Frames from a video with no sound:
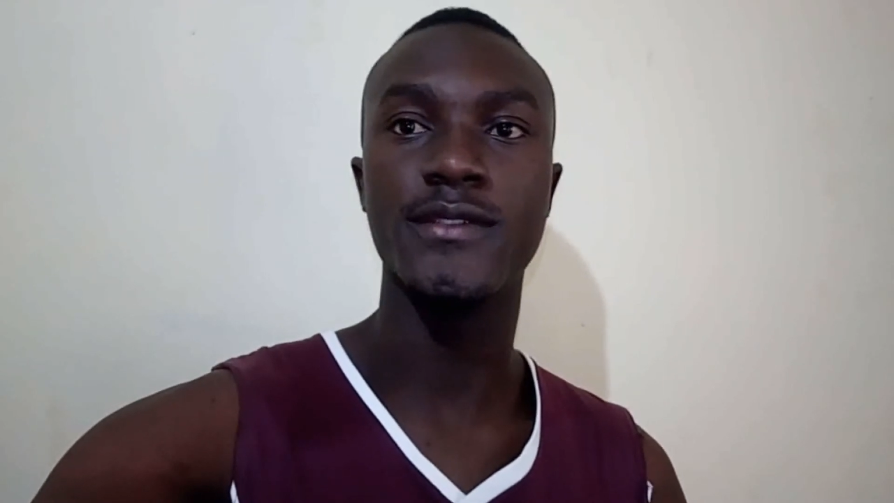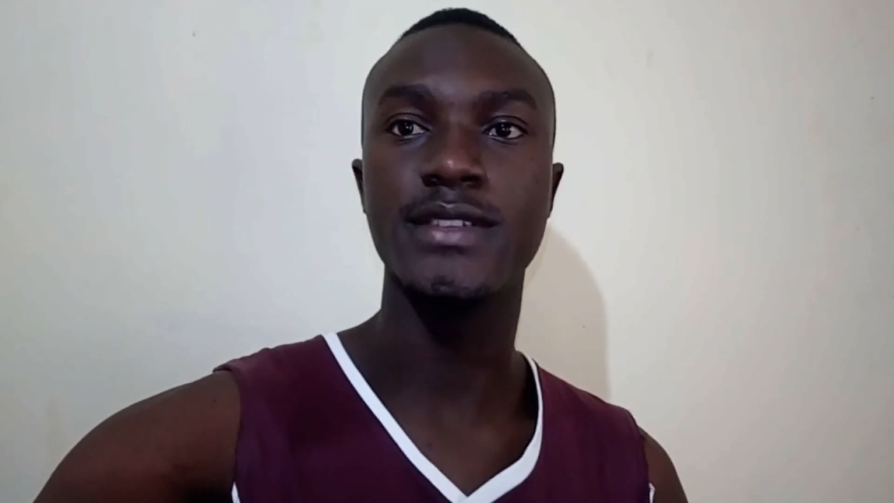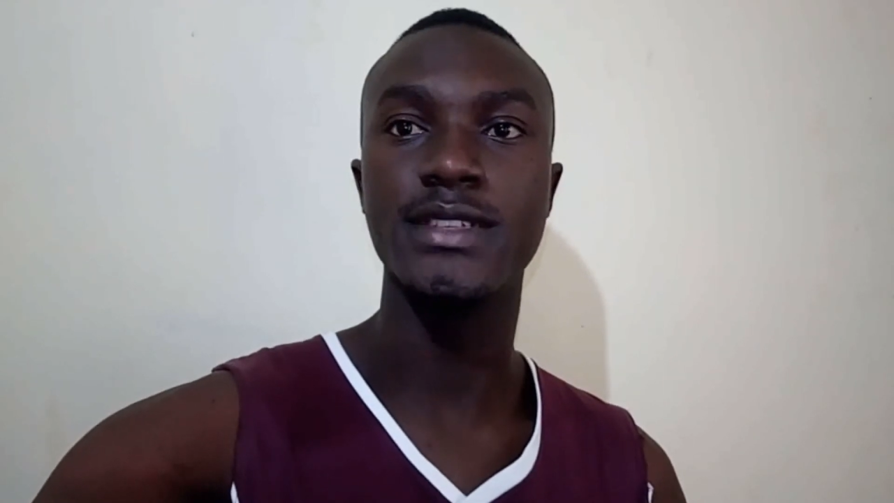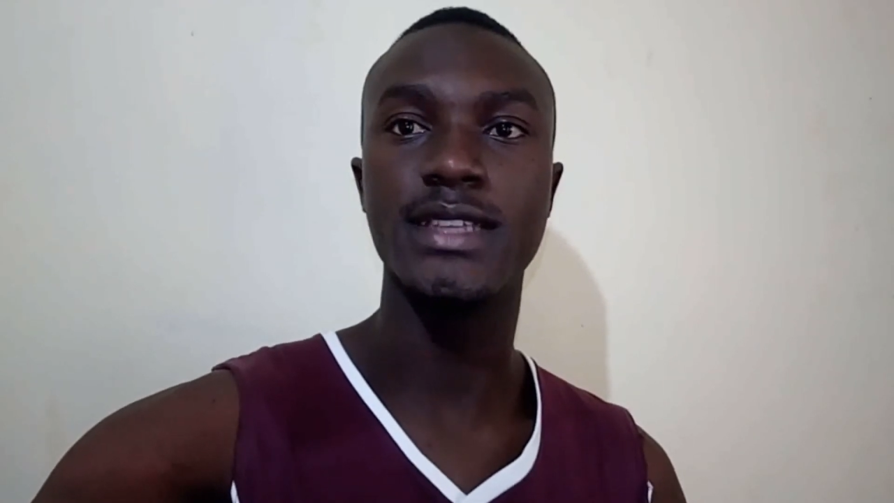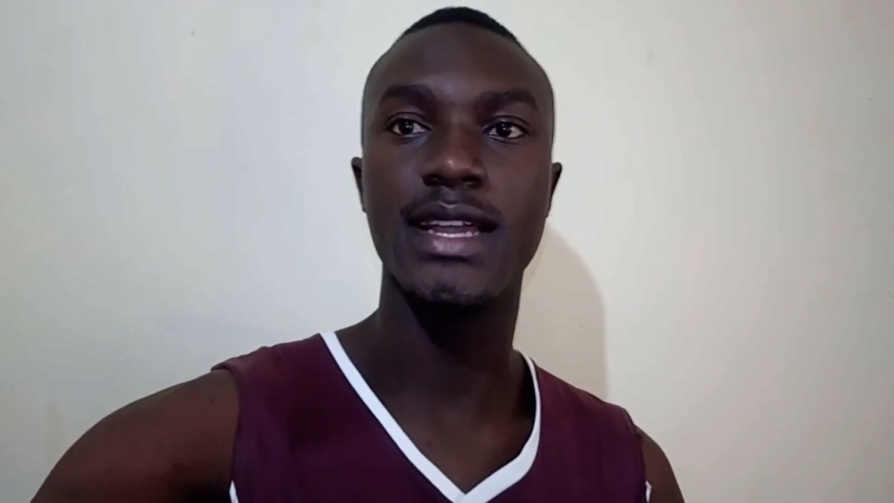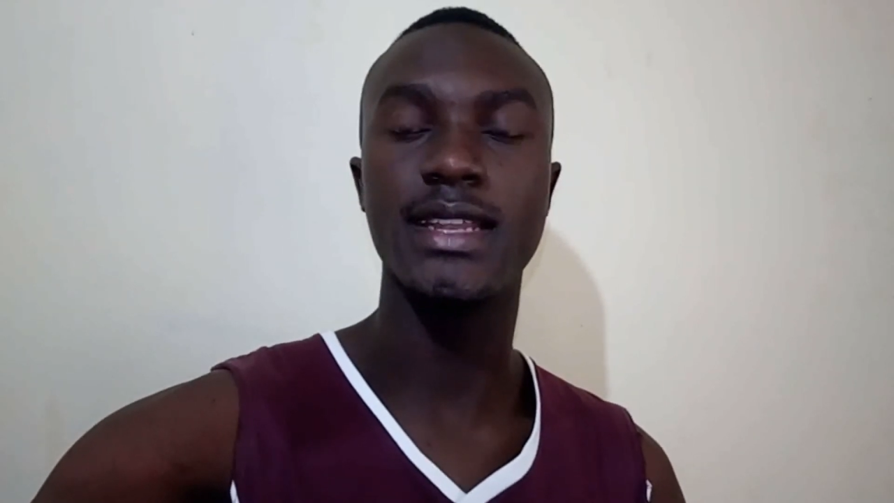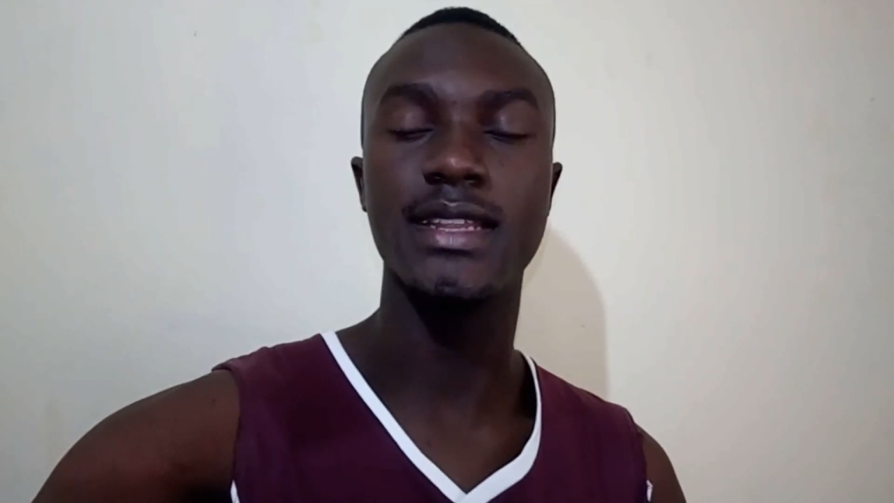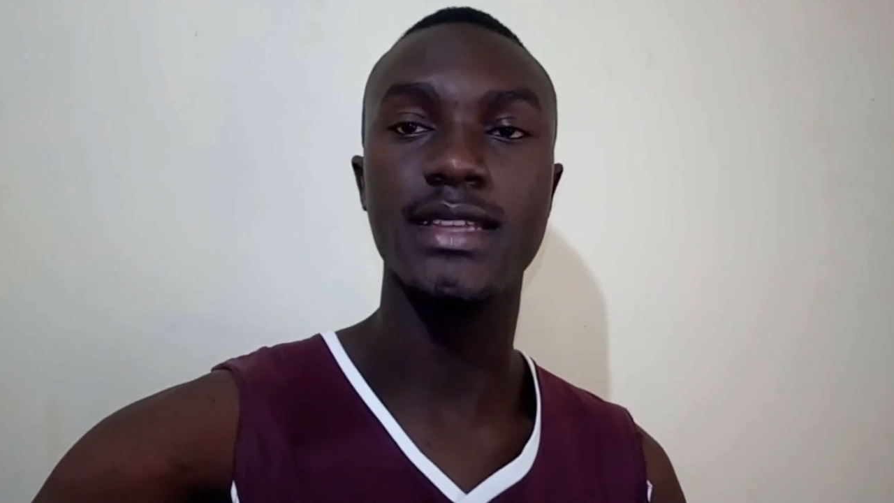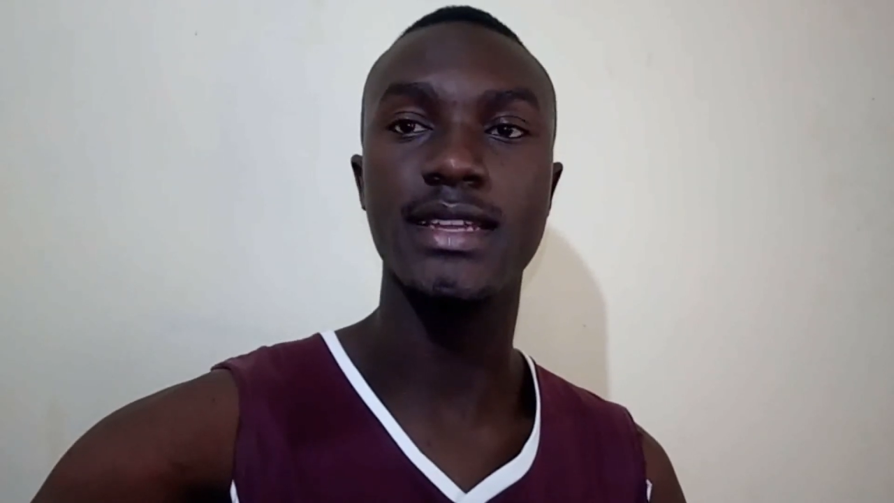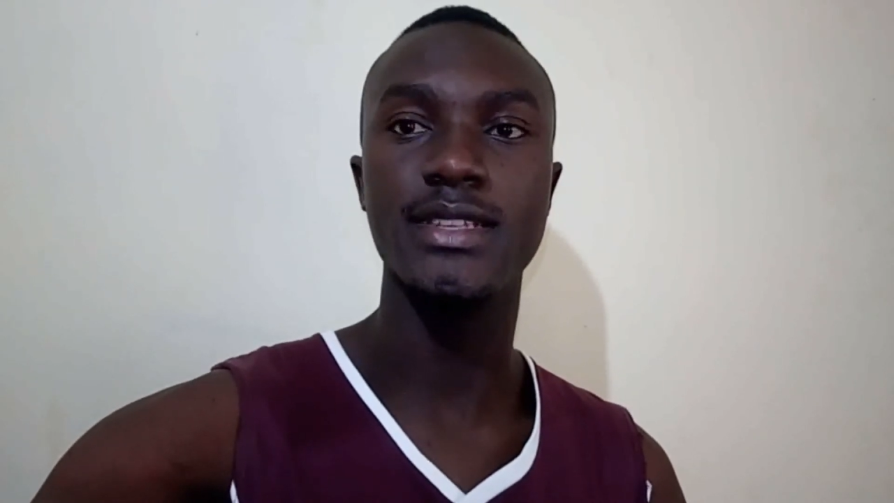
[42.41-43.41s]
15
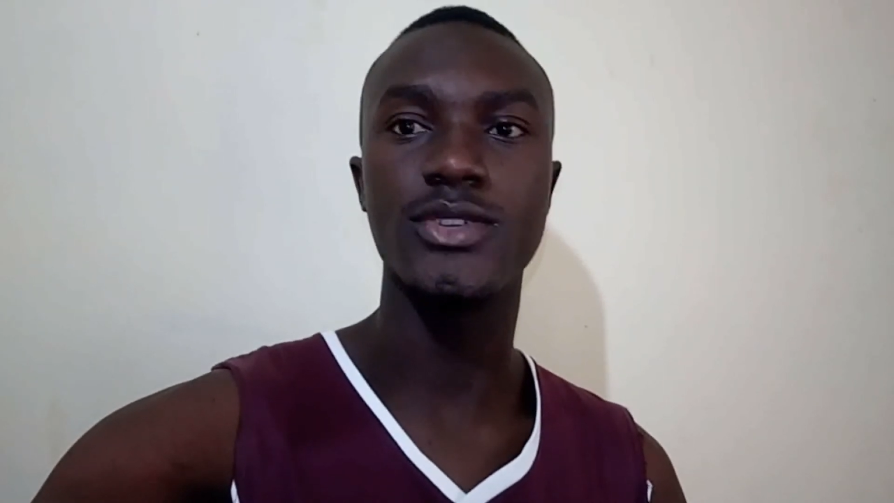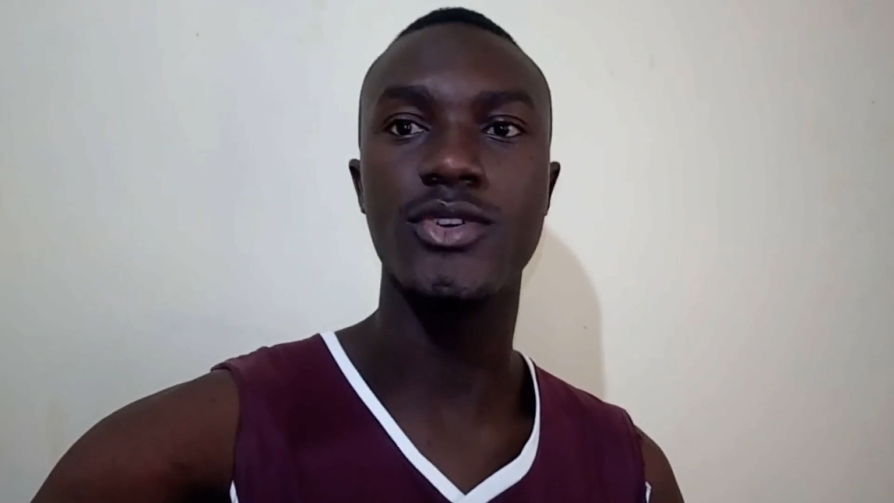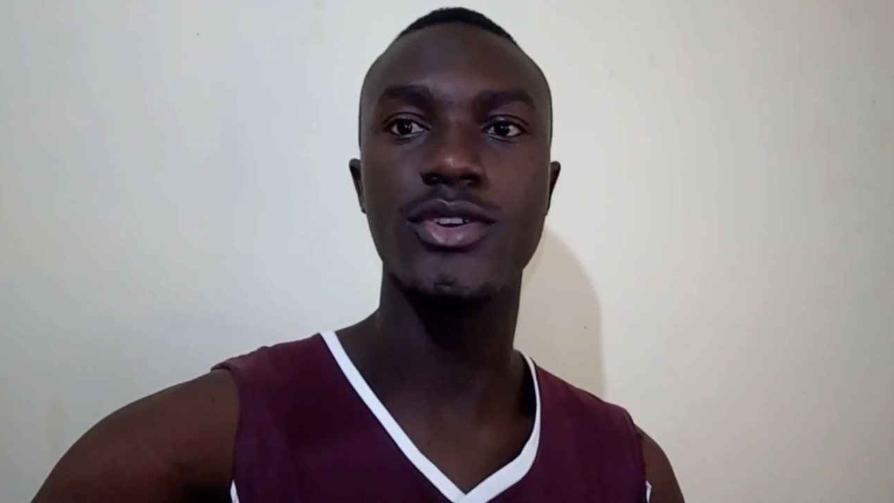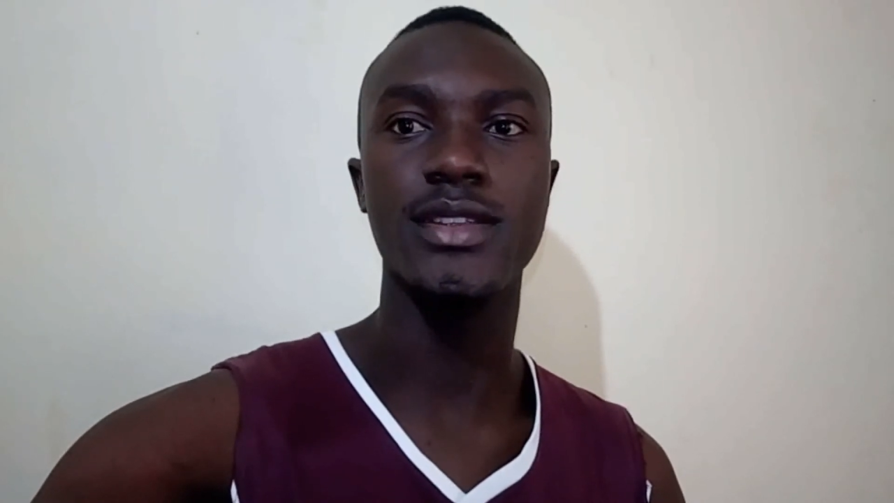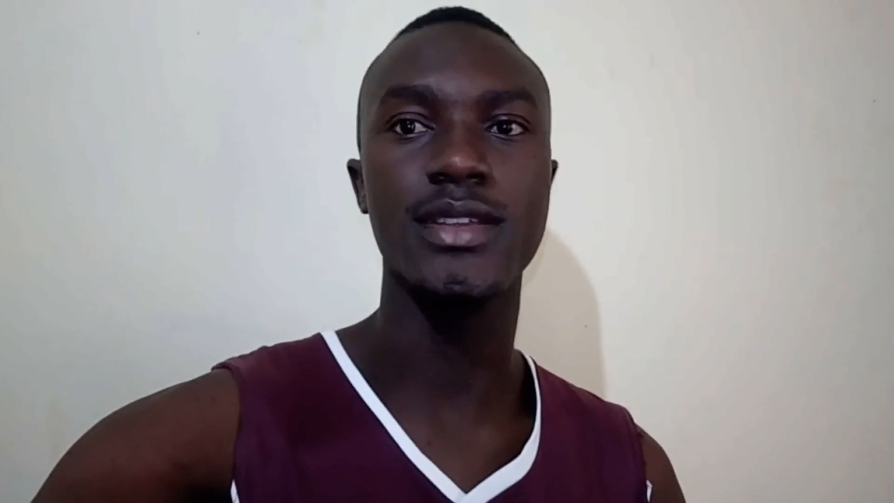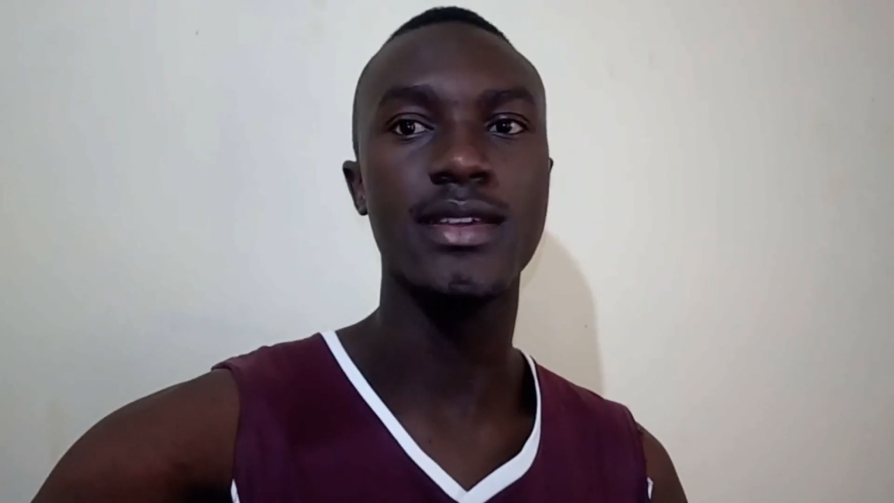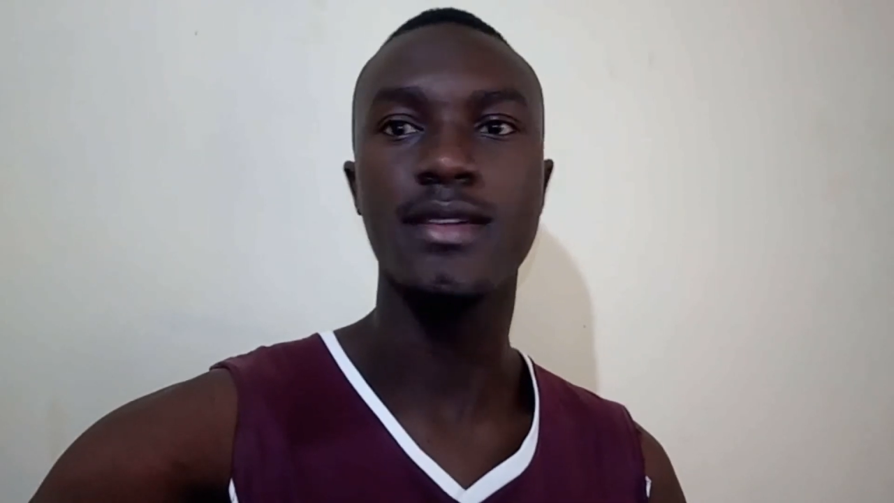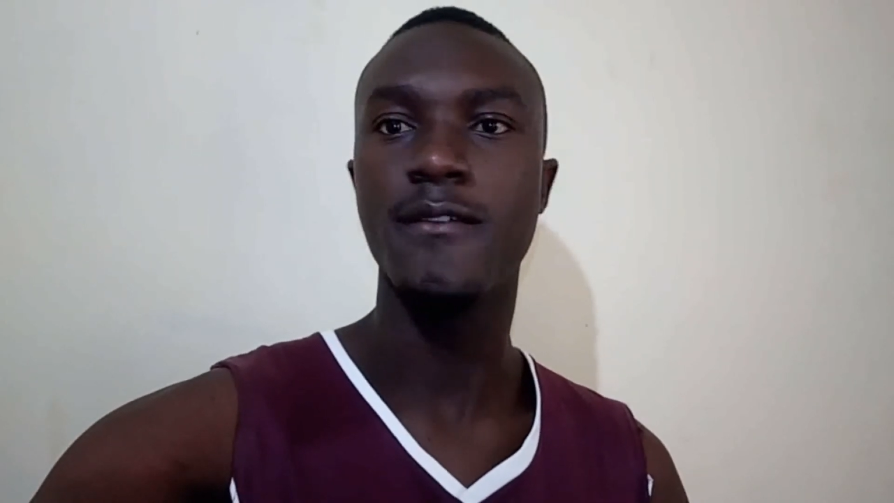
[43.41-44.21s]
seconds and then he scored.